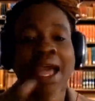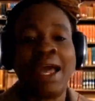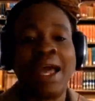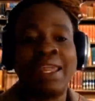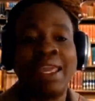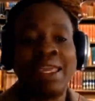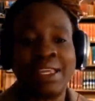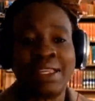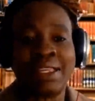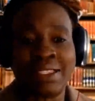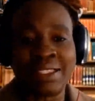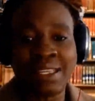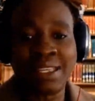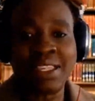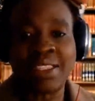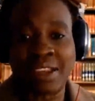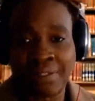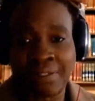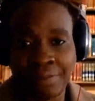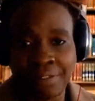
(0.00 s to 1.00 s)
and I can
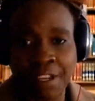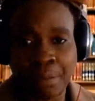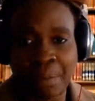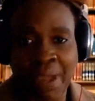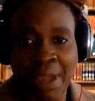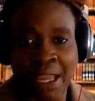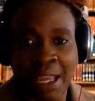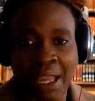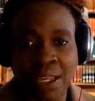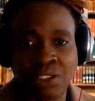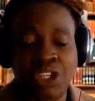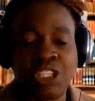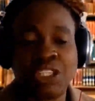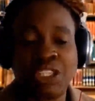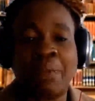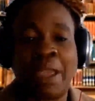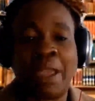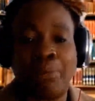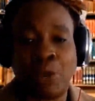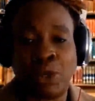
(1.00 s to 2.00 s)
see their feedback
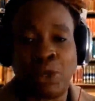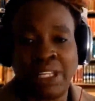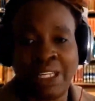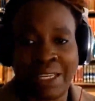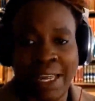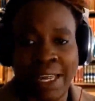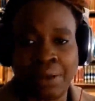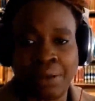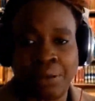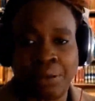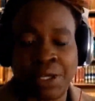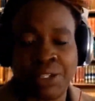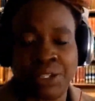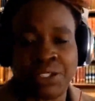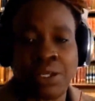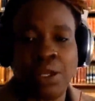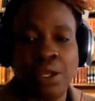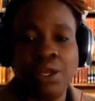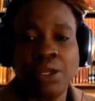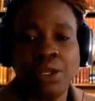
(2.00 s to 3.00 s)
just by body
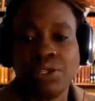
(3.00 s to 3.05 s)
language.